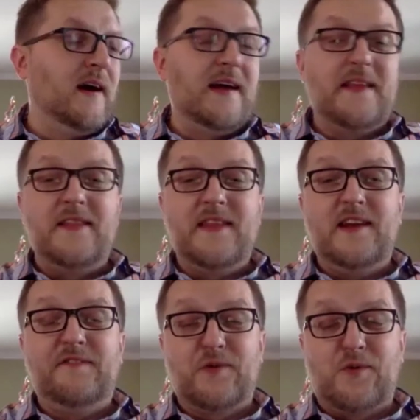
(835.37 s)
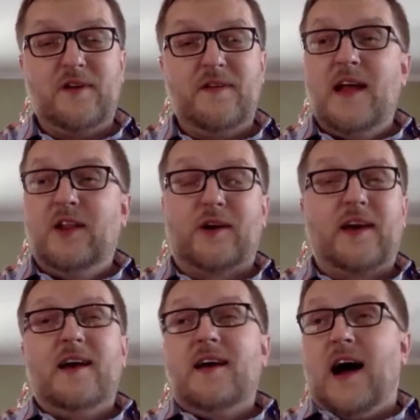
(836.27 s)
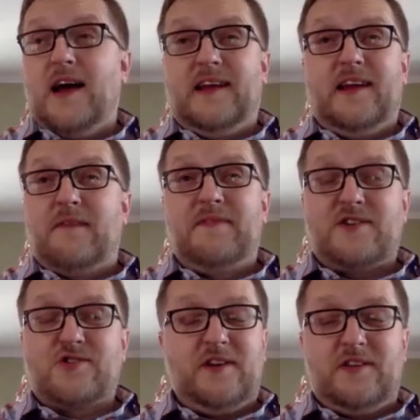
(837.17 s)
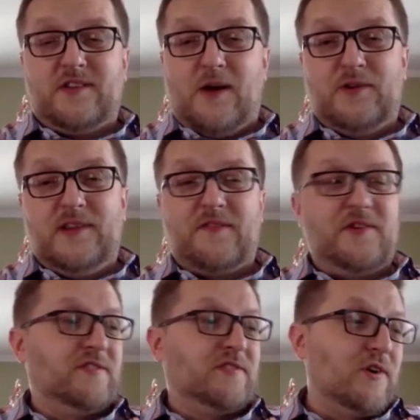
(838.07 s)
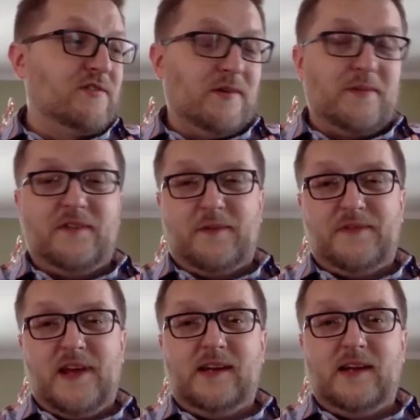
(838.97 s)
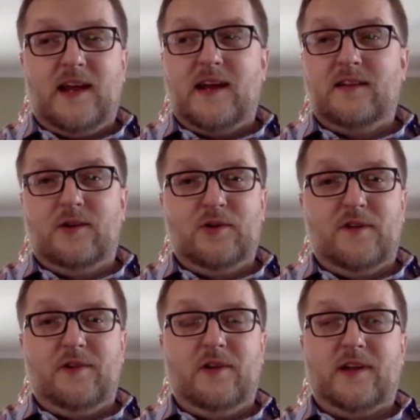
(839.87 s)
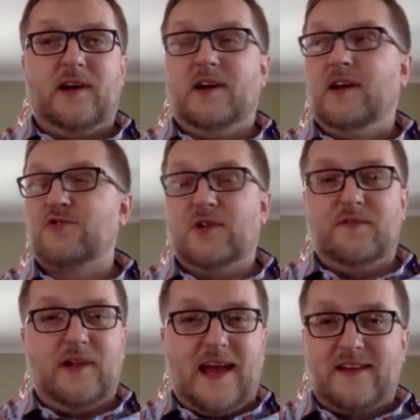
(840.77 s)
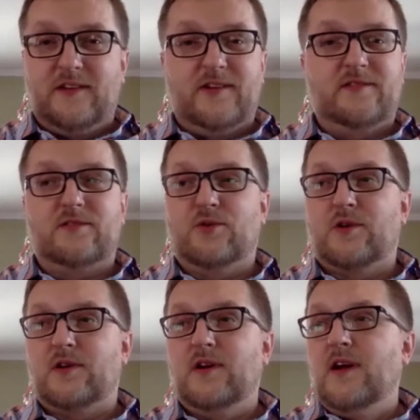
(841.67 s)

And then if you want to look, I'm not trying to, I would never discourage somebody from taking a low level, like an entry level analyst or